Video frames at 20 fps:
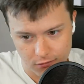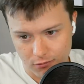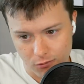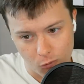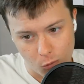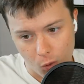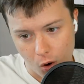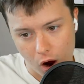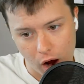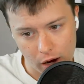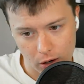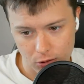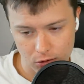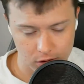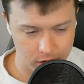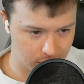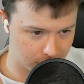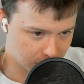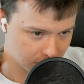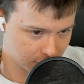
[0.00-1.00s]

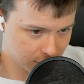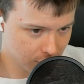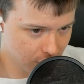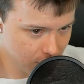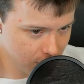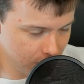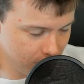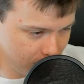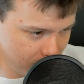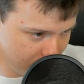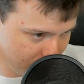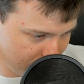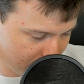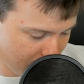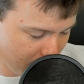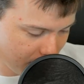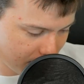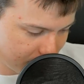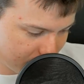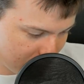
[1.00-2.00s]
wild. So
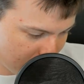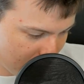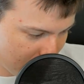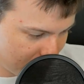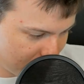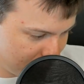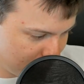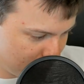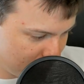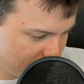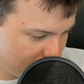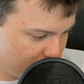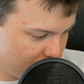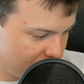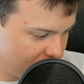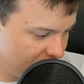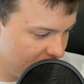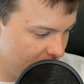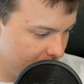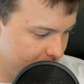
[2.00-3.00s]
yeah, I just wanted to
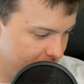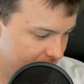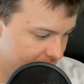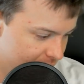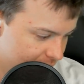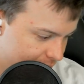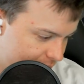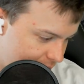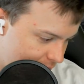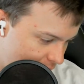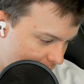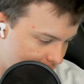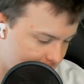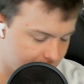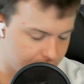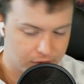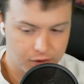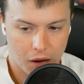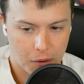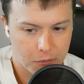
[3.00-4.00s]
bring it up because
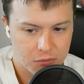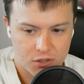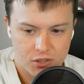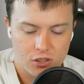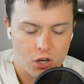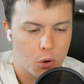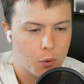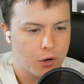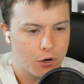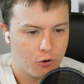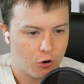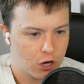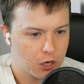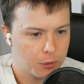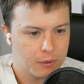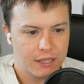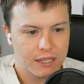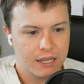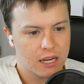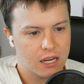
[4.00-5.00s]
I'm so
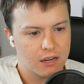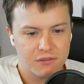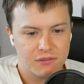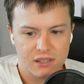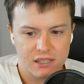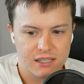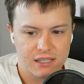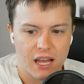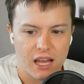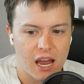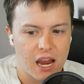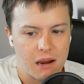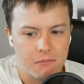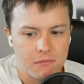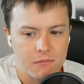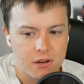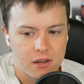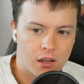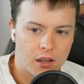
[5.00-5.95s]
incredibly keen for this game.